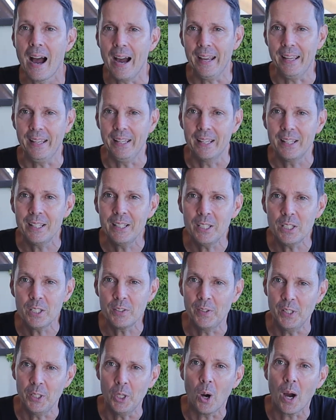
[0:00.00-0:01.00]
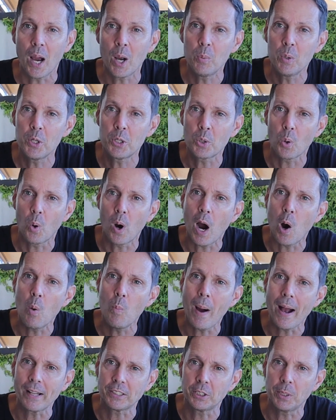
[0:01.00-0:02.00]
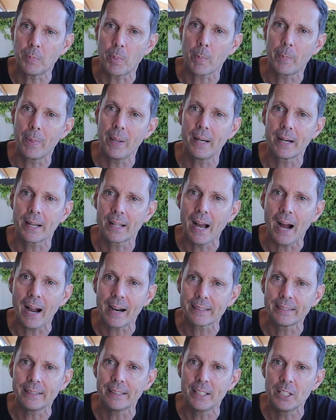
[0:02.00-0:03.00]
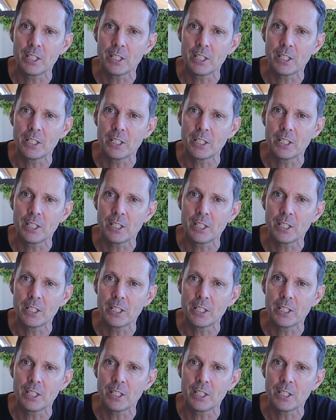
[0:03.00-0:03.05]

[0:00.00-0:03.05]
Hi, in this video I will show how much the propeller guard